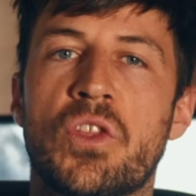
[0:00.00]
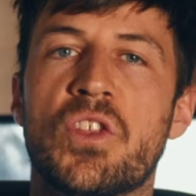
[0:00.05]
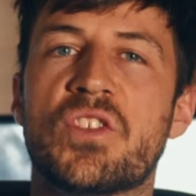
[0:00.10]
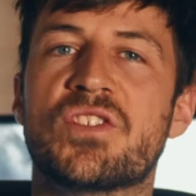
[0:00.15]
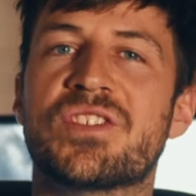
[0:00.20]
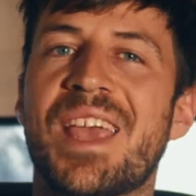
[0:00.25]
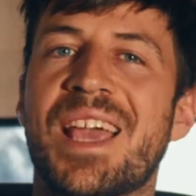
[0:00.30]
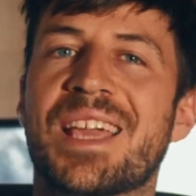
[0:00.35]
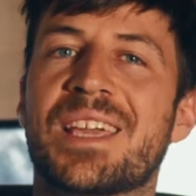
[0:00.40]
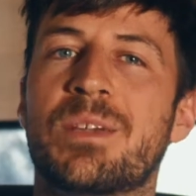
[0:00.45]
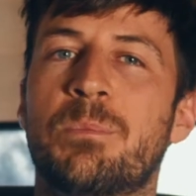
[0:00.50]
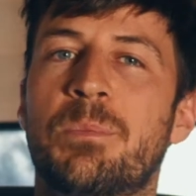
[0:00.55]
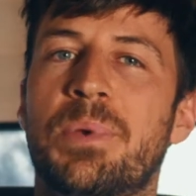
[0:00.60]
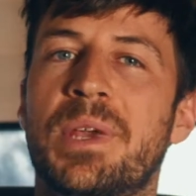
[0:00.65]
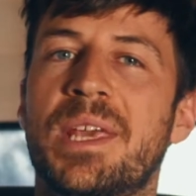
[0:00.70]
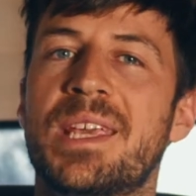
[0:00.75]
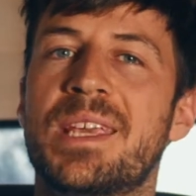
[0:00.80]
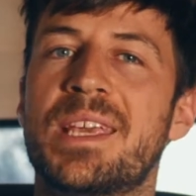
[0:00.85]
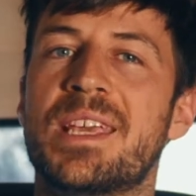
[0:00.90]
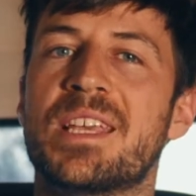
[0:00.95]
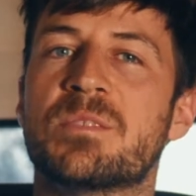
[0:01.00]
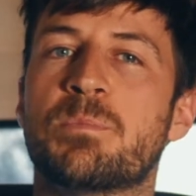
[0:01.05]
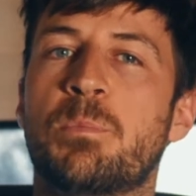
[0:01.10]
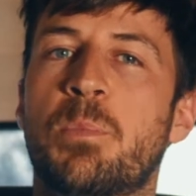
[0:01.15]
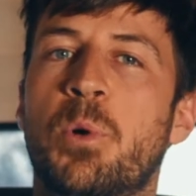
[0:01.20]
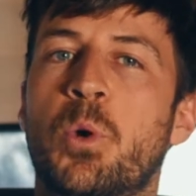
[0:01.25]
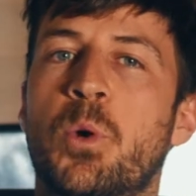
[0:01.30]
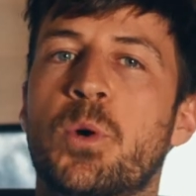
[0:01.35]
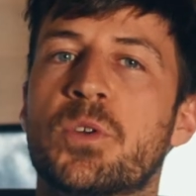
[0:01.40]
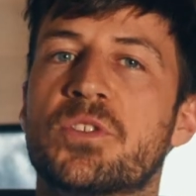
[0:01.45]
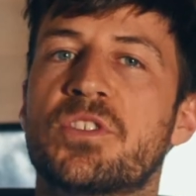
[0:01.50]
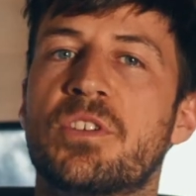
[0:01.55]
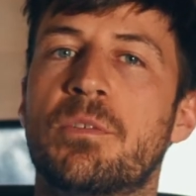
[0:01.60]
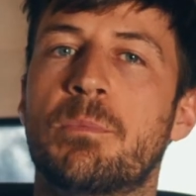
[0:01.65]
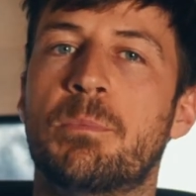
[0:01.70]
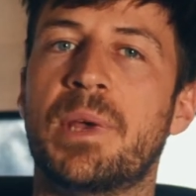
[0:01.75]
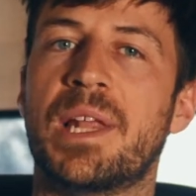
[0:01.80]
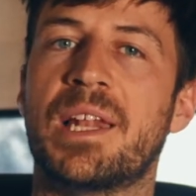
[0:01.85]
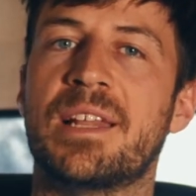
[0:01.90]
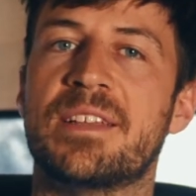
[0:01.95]
The second P is
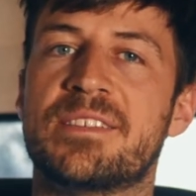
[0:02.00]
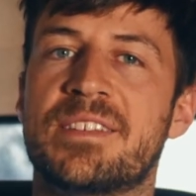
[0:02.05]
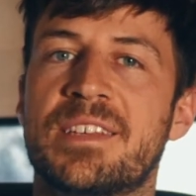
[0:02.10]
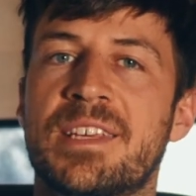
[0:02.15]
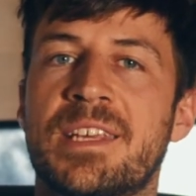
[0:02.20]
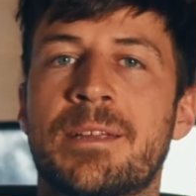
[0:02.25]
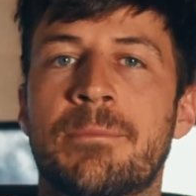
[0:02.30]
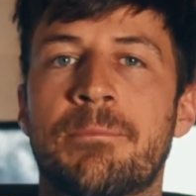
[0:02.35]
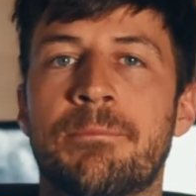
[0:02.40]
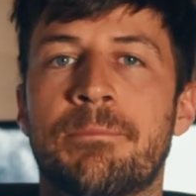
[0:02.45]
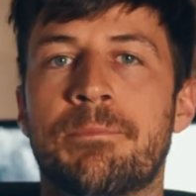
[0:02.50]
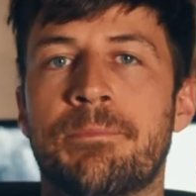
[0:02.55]
portability.